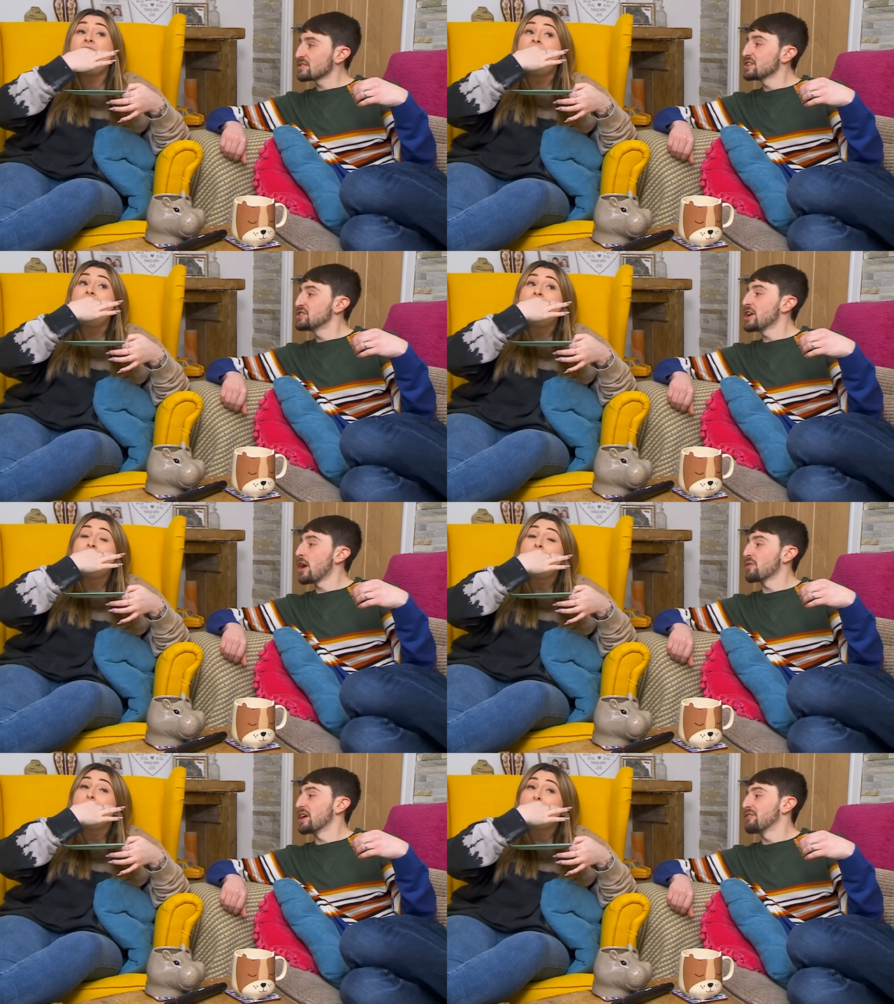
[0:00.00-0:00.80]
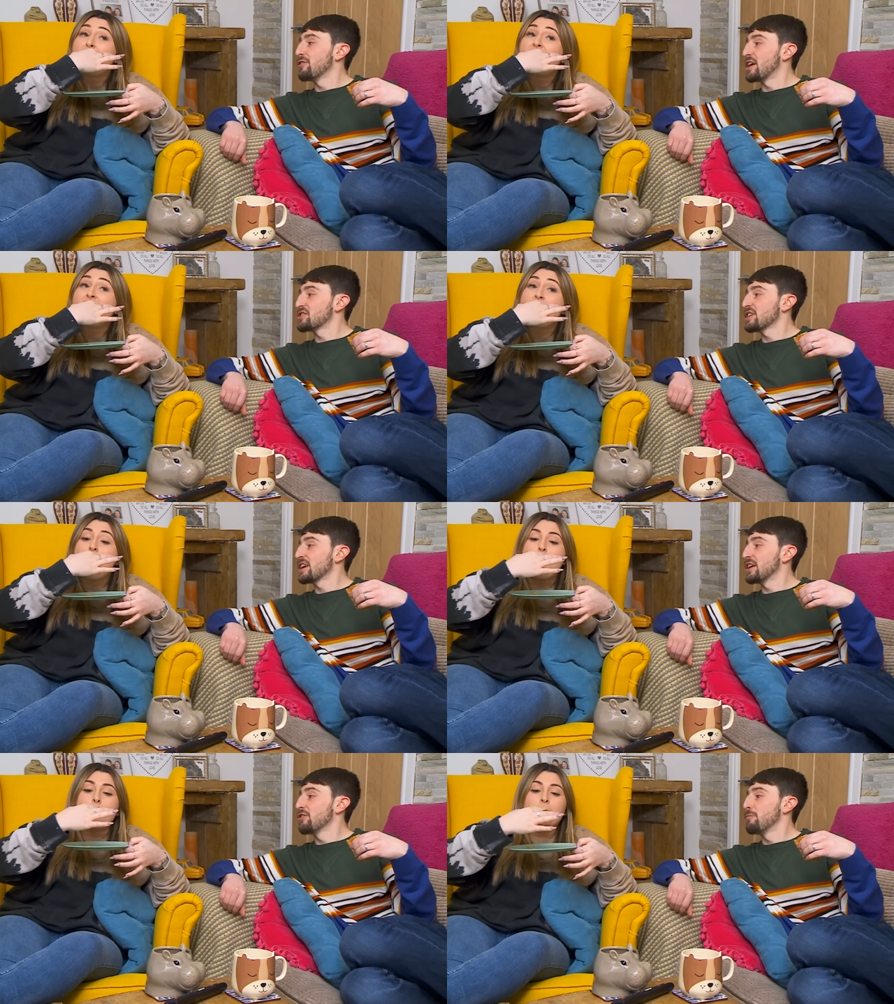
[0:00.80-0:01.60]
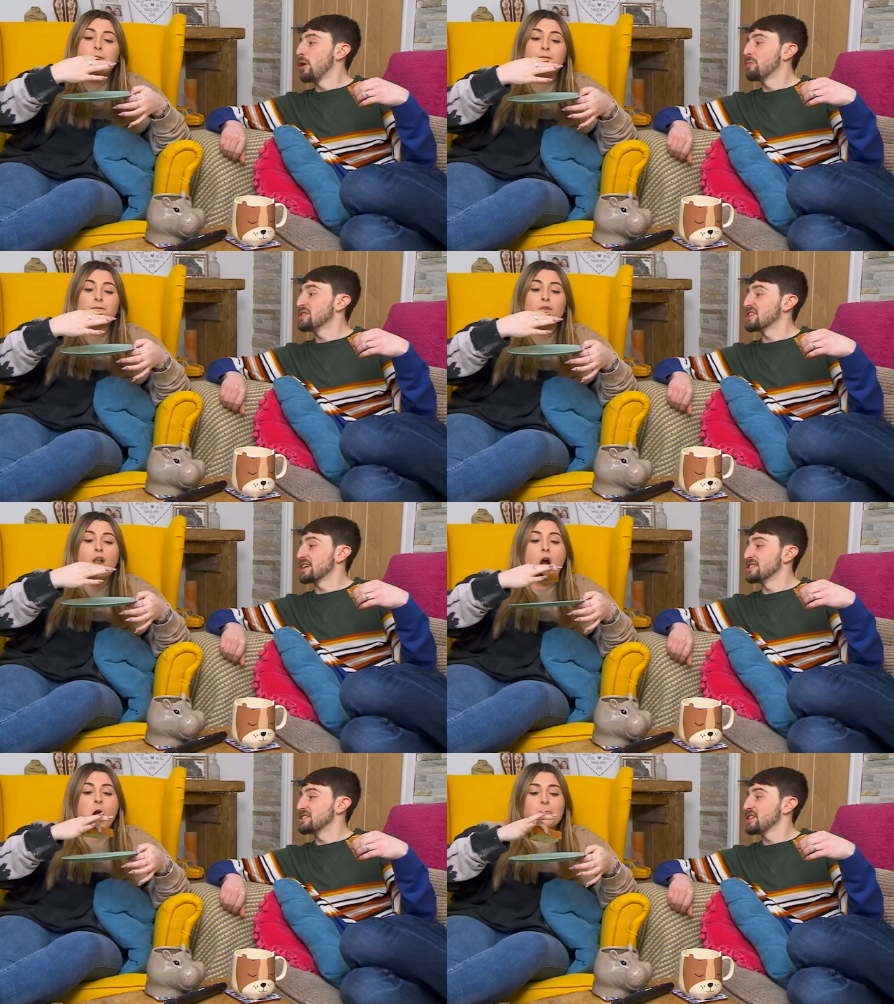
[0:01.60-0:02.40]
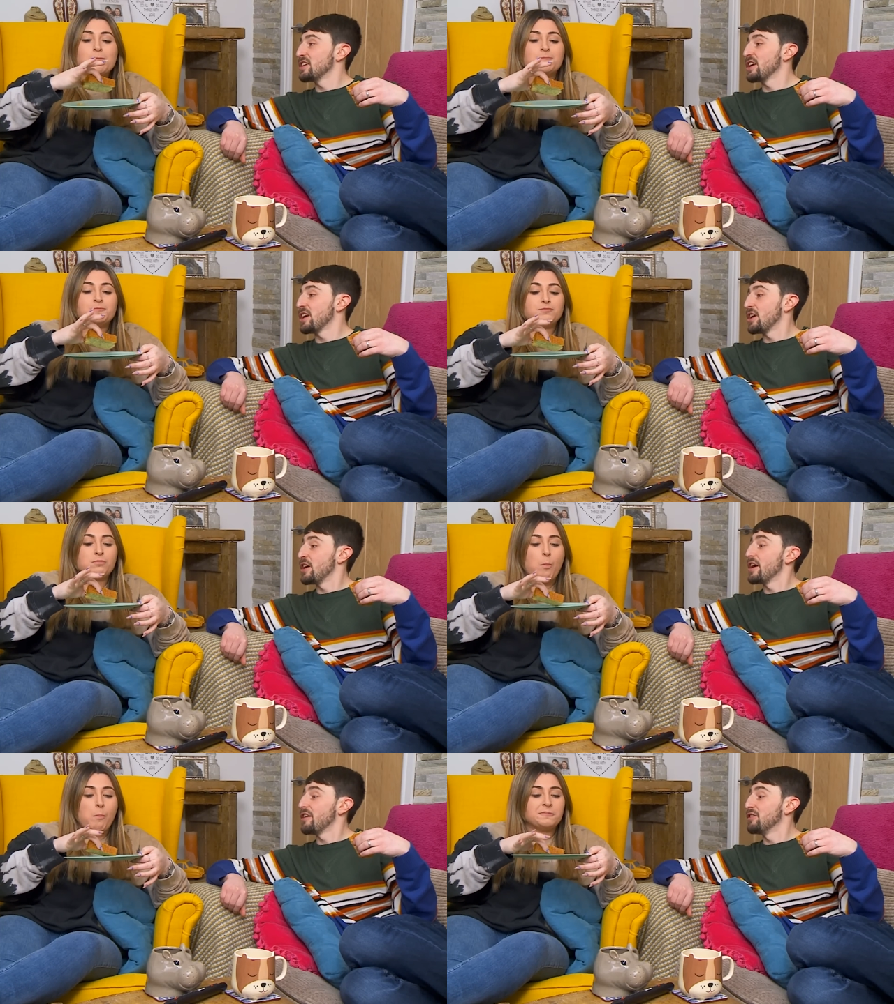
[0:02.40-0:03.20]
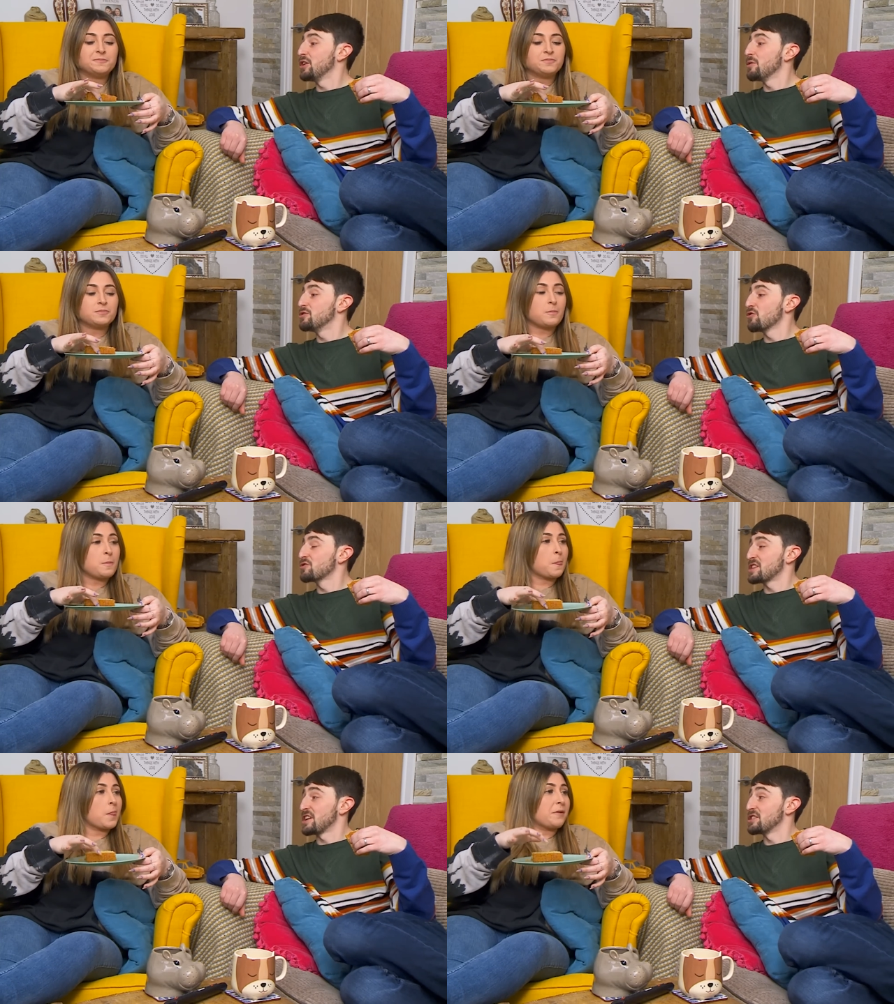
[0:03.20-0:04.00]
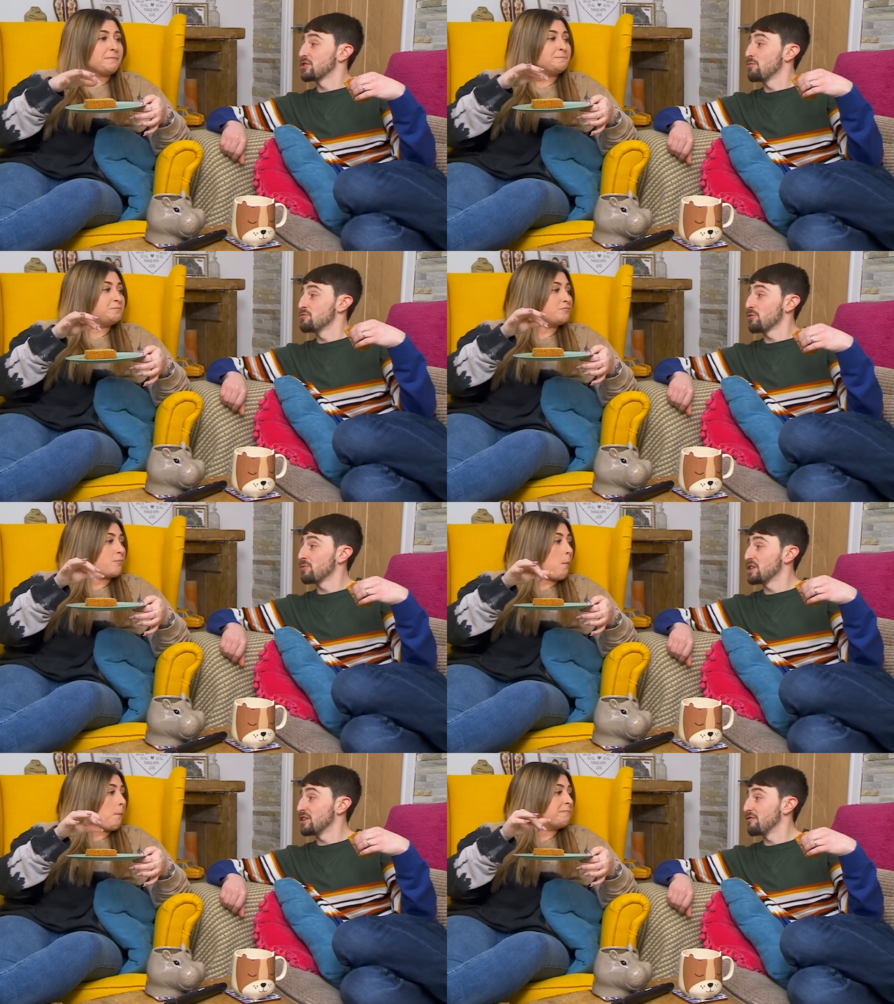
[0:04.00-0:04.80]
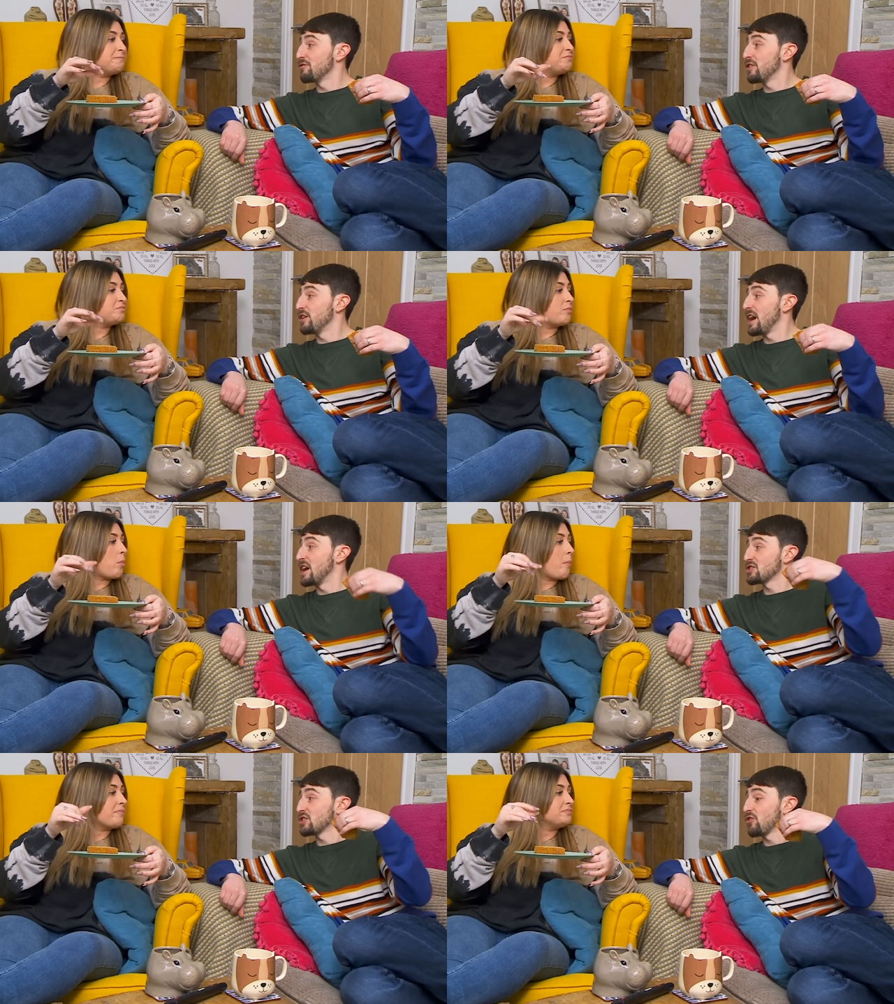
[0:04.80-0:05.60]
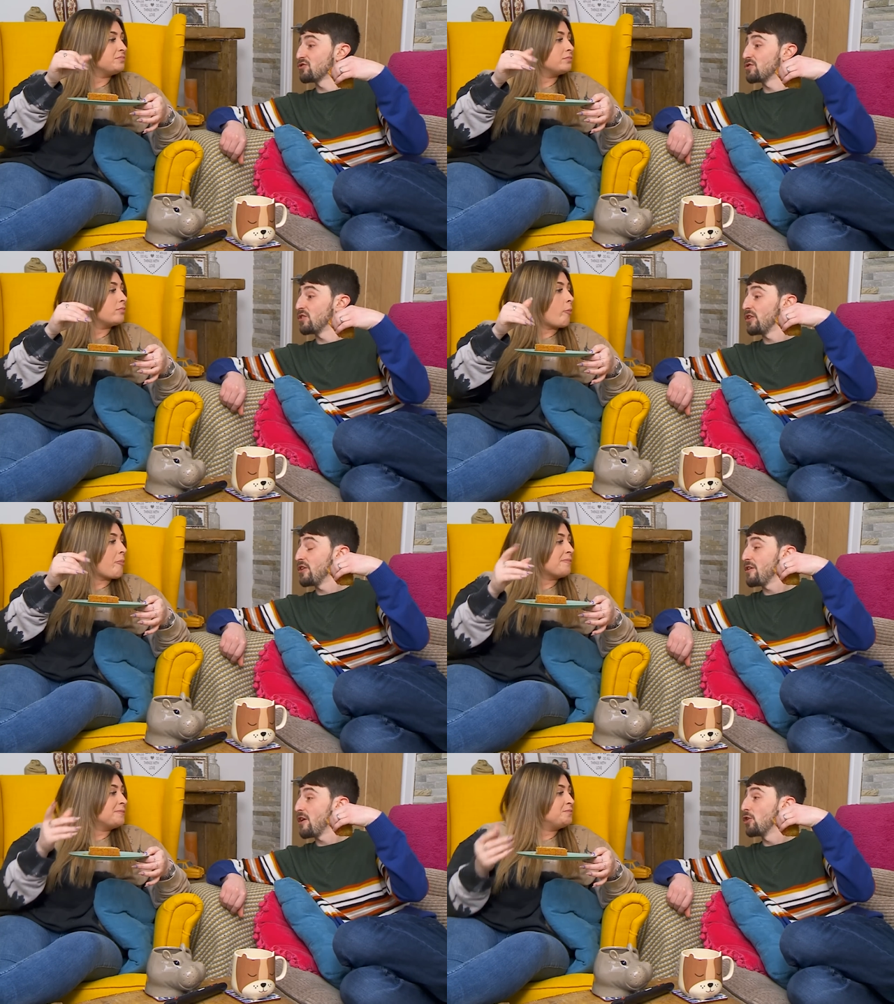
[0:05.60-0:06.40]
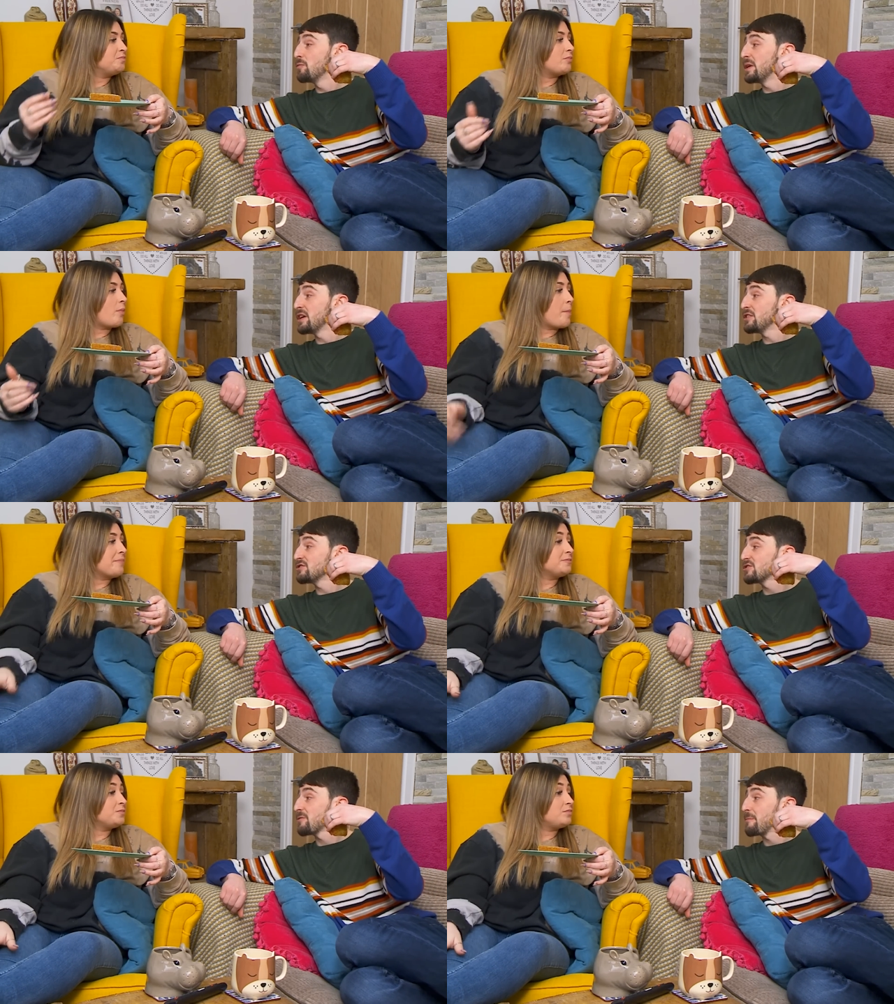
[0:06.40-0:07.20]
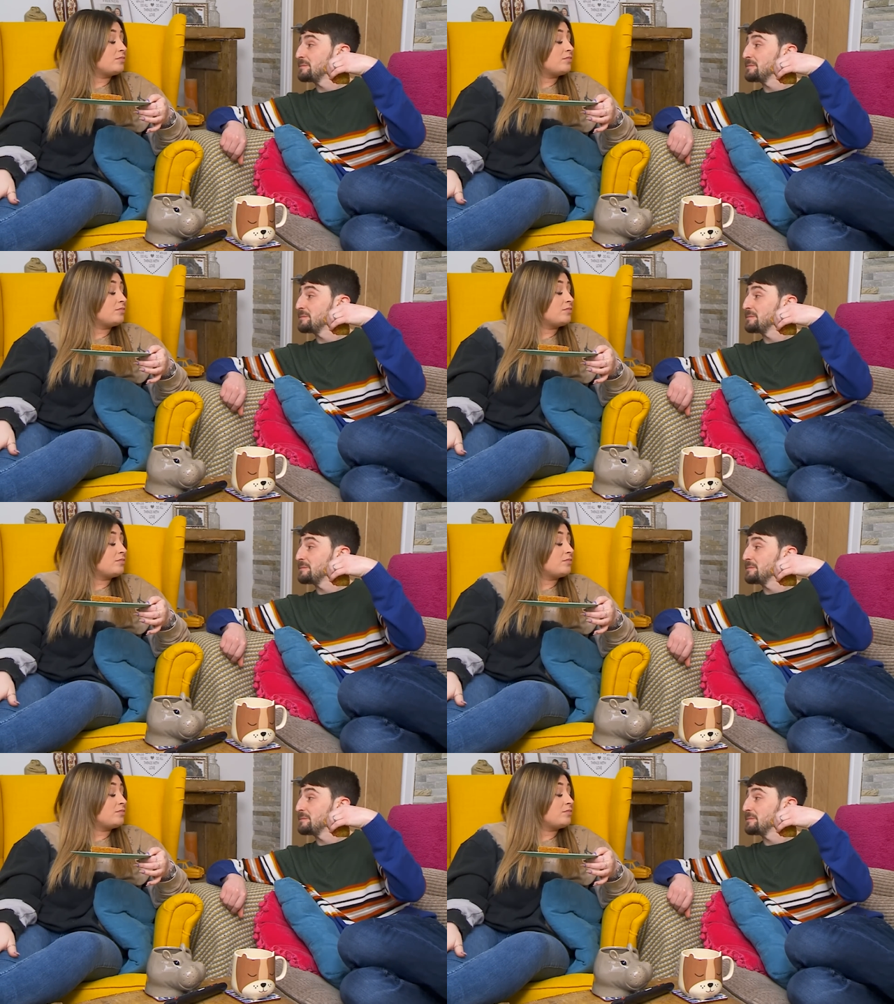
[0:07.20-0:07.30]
Speaker 1: Did you know that if you actually eat enough poppy seeds, if you do a drugs test, it comes up that you're actually on opiates?